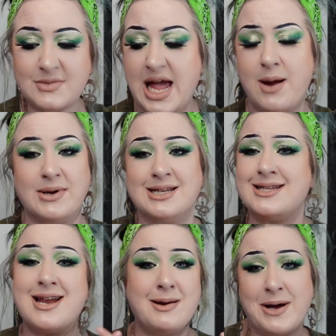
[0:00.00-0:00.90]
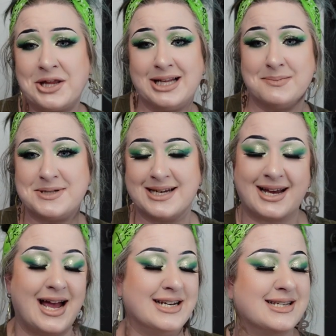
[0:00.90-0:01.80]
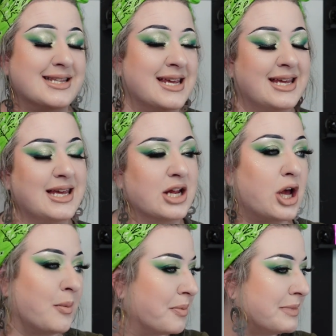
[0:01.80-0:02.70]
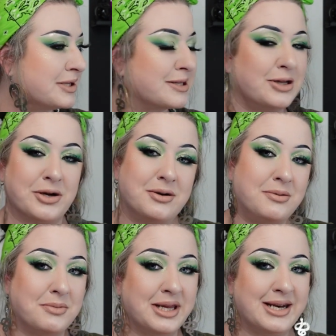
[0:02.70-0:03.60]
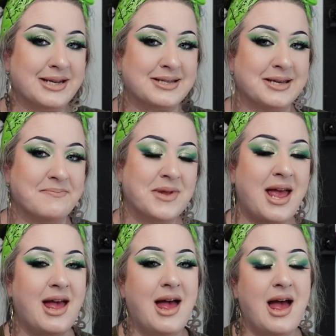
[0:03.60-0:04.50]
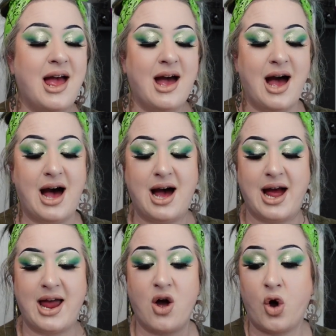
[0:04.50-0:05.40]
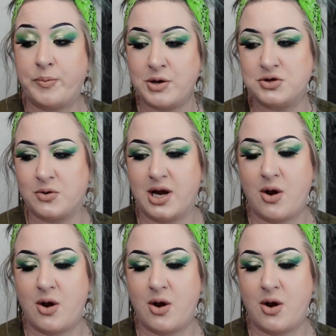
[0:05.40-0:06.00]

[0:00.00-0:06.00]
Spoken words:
anyways, it's not about the lipstick. I just think it complements the look really nicely. I hope you enjoyed